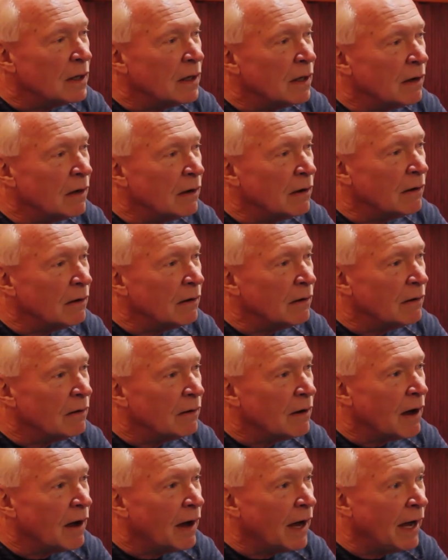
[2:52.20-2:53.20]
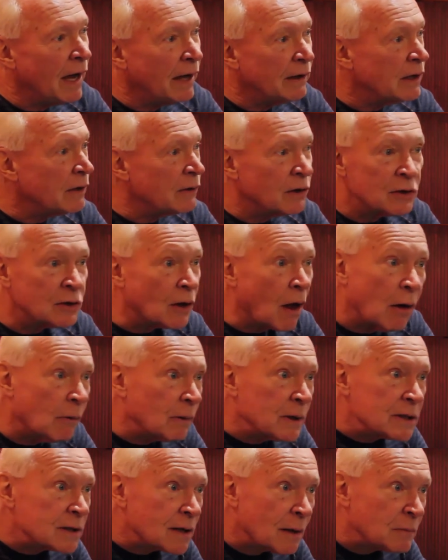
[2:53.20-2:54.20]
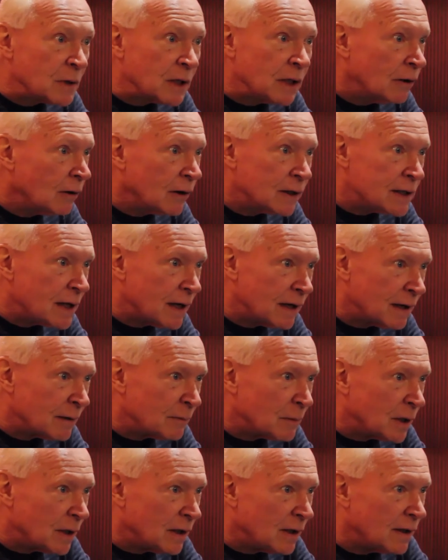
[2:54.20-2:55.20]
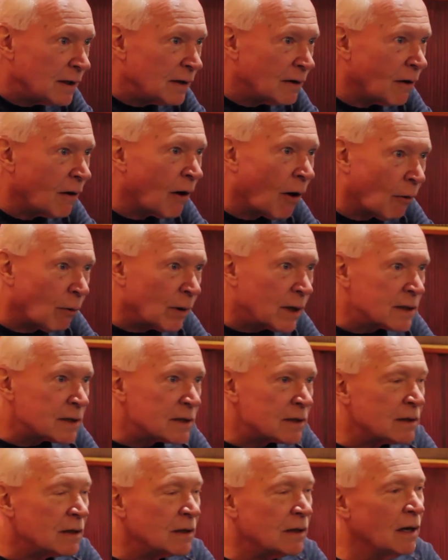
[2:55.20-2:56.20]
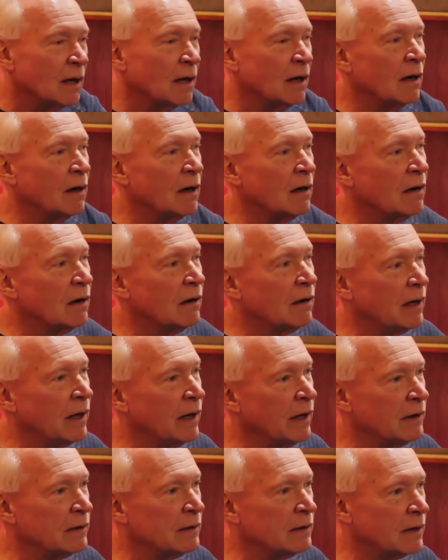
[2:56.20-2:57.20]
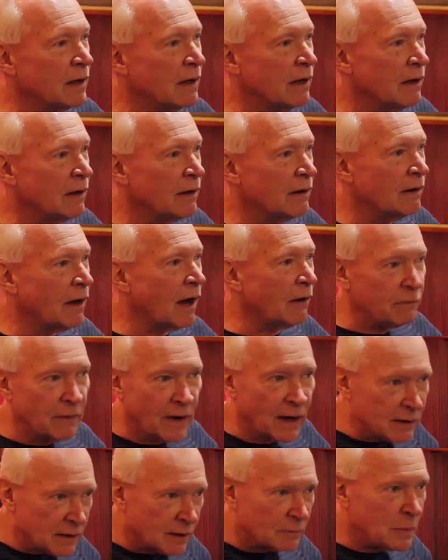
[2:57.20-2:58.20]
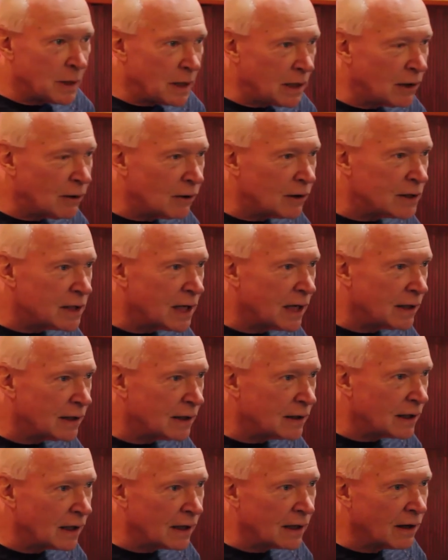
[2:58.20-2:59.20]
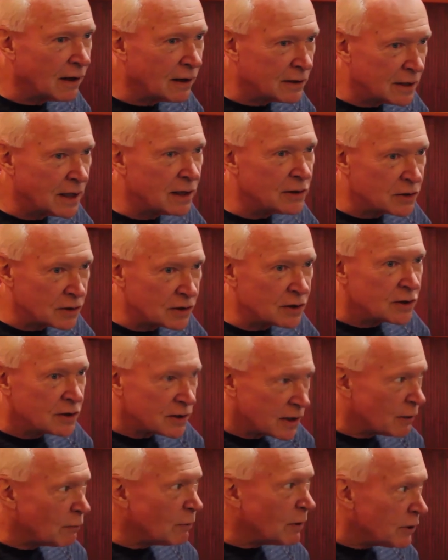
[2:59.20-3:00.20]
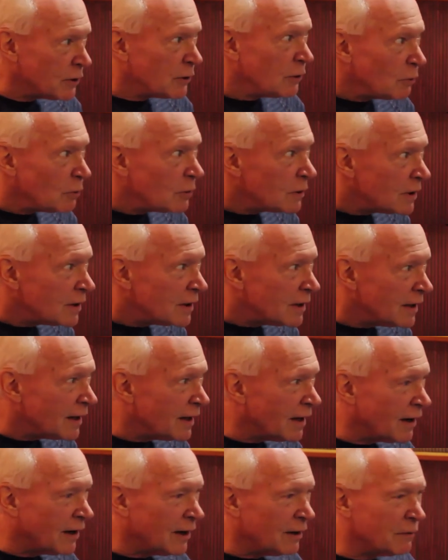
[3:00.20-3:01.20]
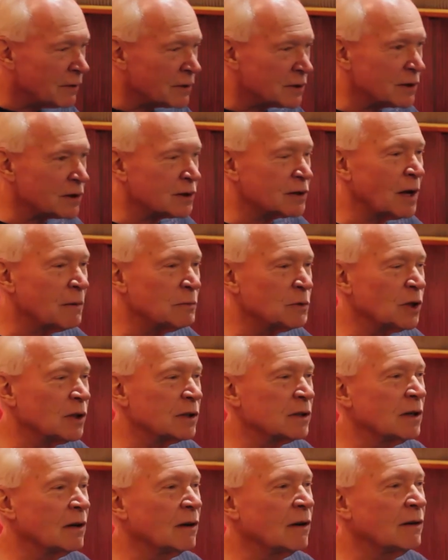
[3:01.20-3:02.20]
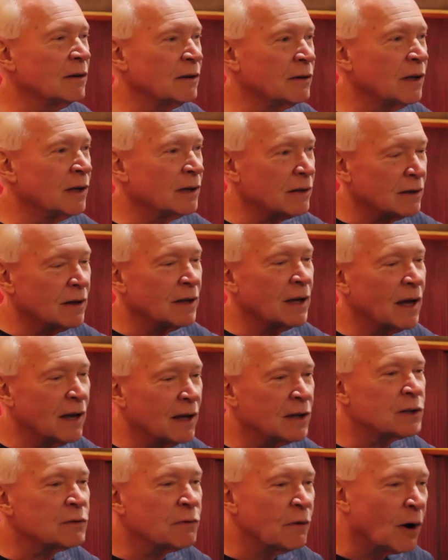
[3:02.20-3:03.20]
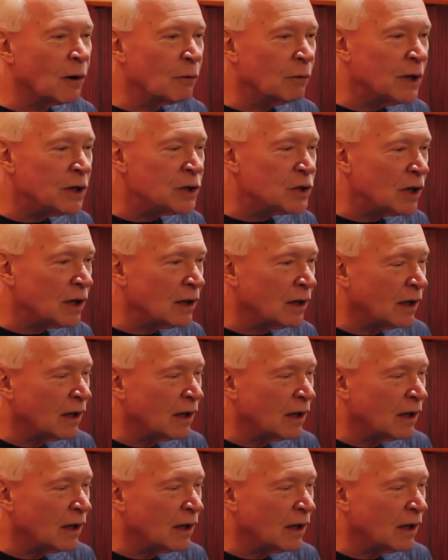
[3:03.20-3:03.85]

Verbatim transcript: uh, and there's always something irritating me, always. Uh, and uh, I find that being irritated uh, tends to stay with you uh, if it's a subject that is far-reaching